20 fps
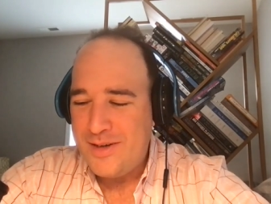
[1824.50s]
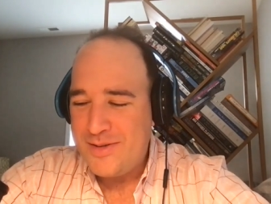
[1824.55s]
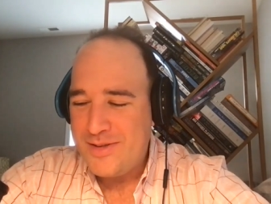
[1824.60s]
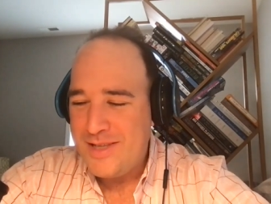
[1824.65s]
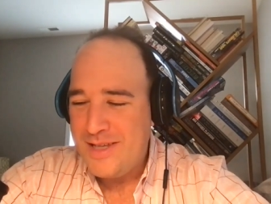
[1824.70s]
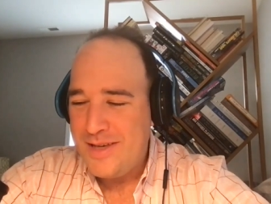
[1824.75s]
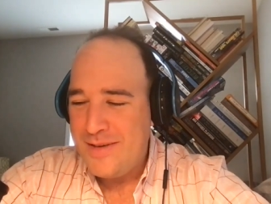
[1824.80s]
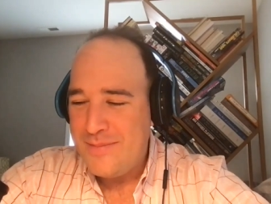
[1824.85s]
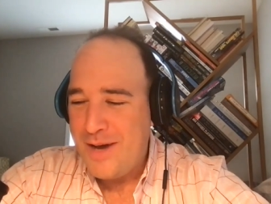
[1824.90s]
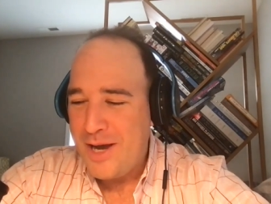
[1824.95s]

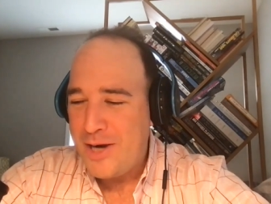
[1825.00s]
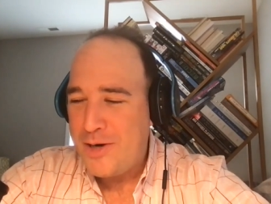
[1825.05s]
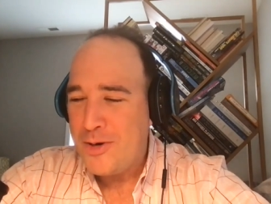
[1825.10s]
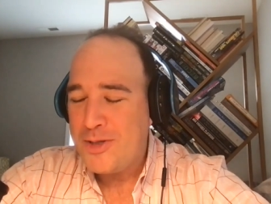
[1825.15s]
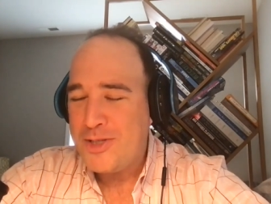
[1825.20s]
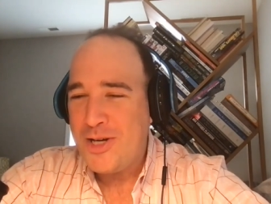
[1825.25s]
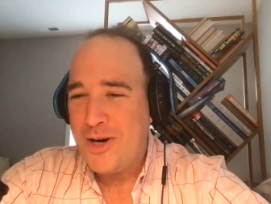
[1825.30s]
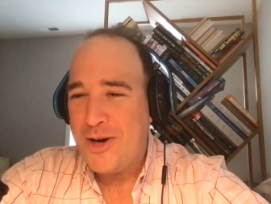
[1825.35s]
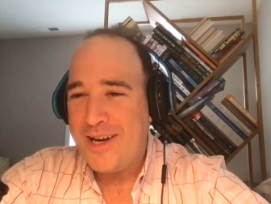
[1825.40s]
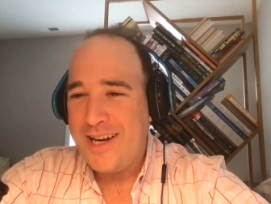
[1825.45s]
the
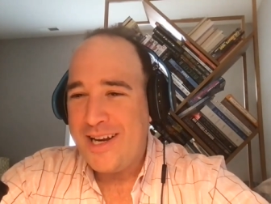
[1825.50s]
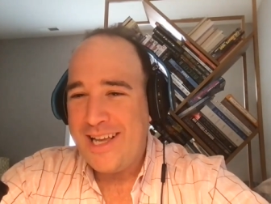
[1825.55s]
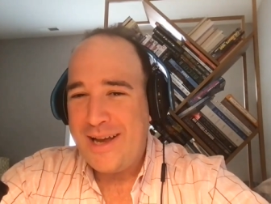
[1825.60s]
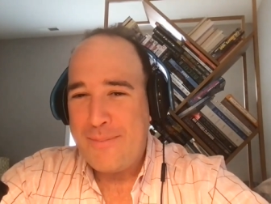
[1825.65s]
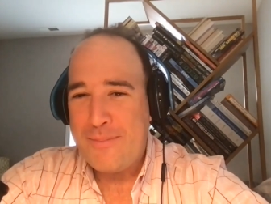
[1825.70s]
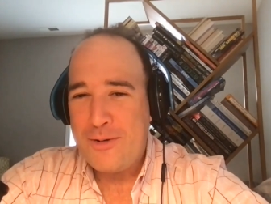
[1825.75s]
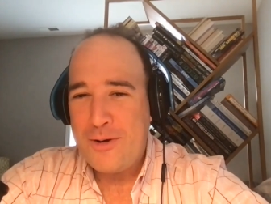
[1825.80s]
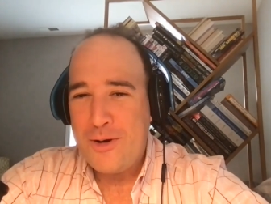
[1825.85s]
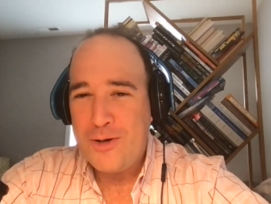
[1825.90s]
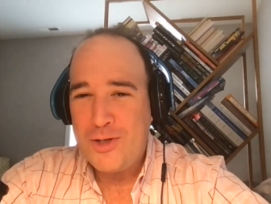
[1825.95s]
micro-targeting
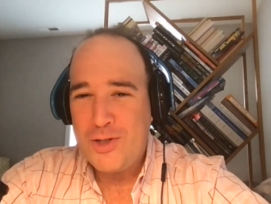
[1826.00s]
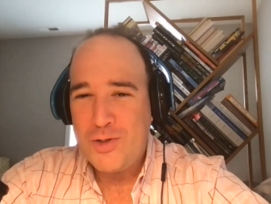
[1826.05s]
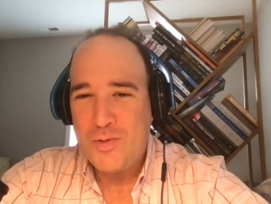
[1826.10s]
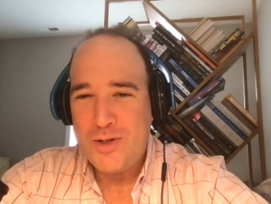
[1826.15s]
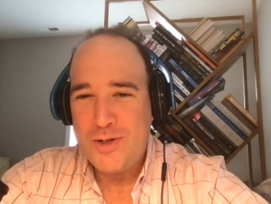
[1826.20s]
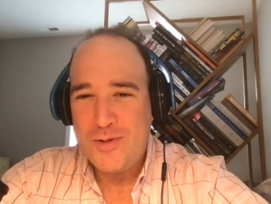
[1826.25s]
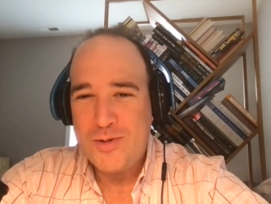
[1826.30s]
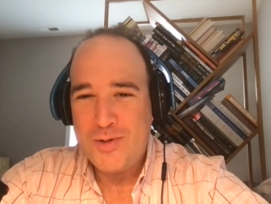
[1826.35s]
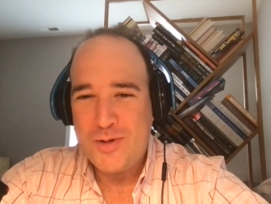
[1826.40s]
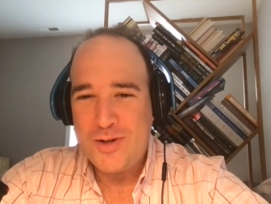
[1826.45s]
approach
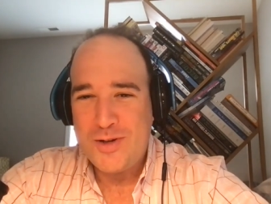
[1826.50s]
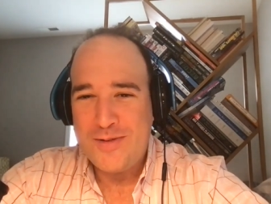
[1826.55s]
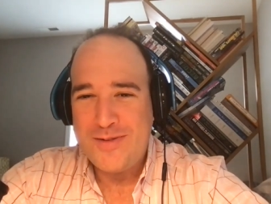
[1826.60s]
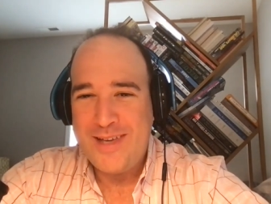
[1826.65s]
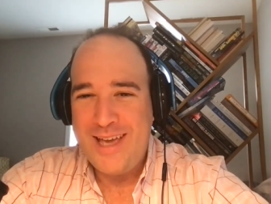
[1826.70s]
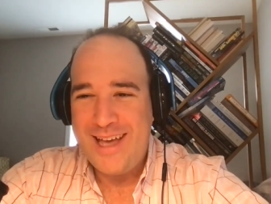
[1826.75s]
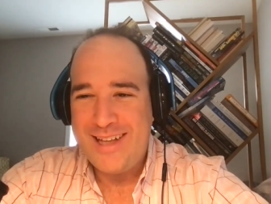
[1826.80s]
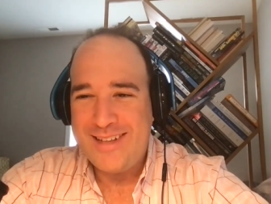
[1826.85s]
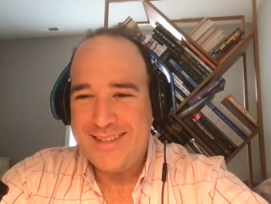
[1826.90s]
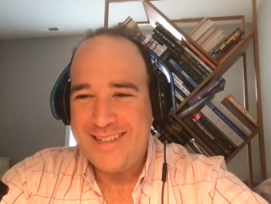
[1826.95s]
where you sort of
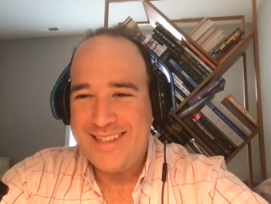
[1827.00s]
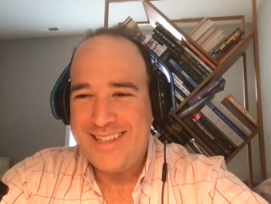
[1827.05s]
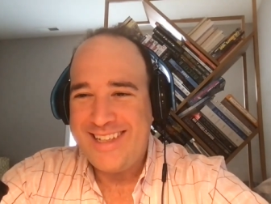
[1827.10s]
get